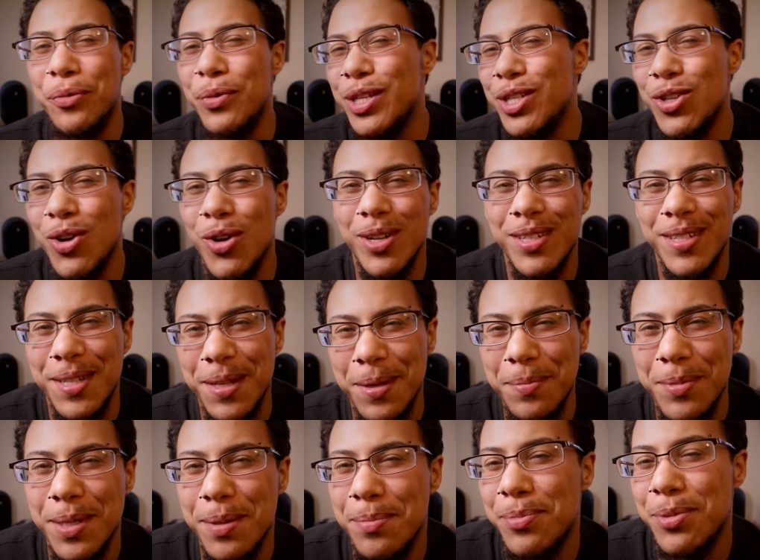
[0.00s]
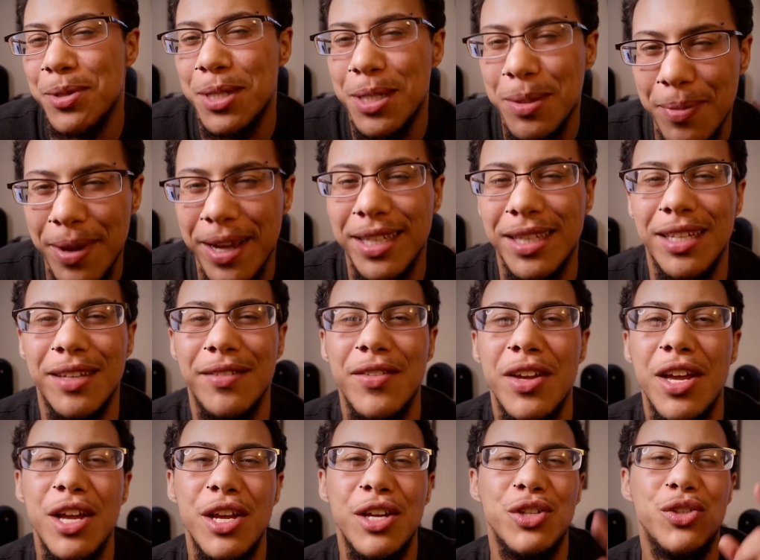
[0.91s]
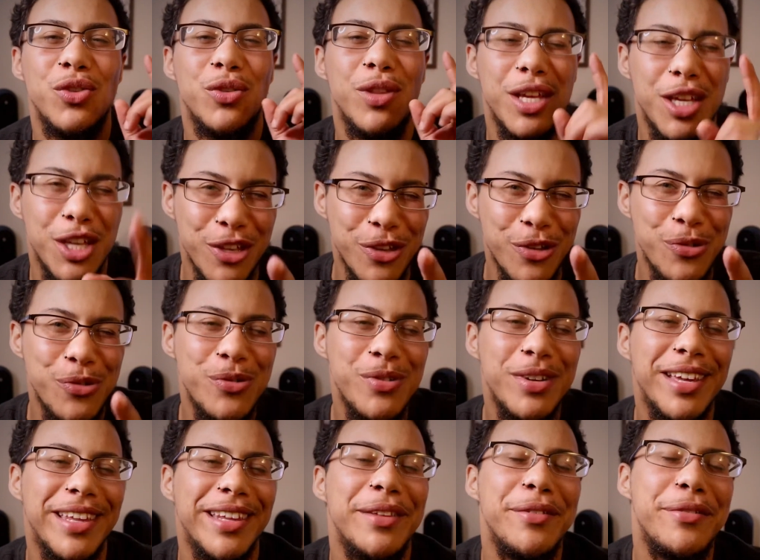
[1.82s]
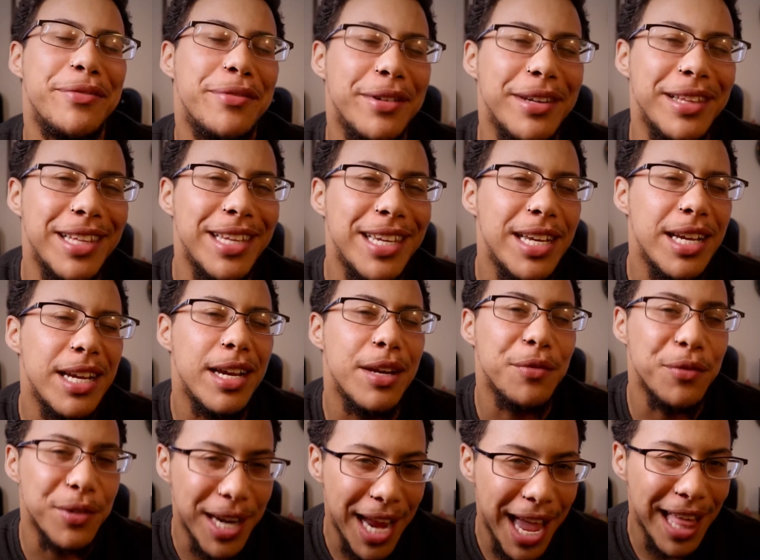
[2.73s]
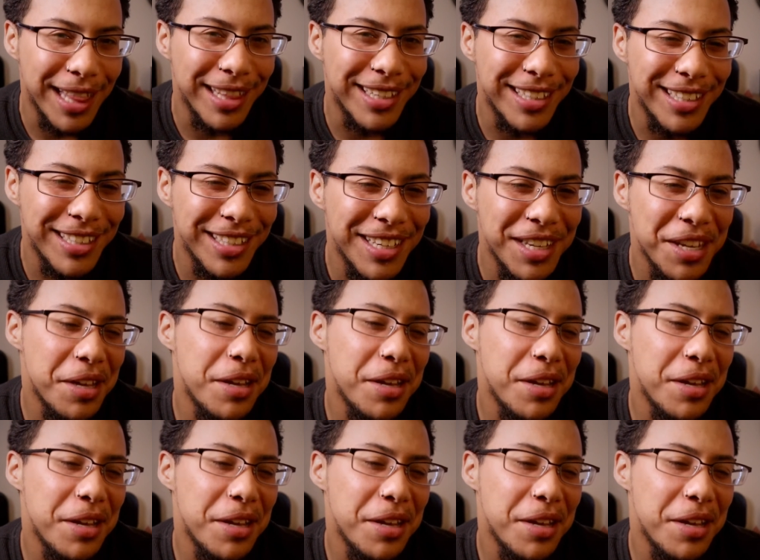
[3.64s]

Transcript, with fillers: we talk tips and perspective so that you can live freely in reality.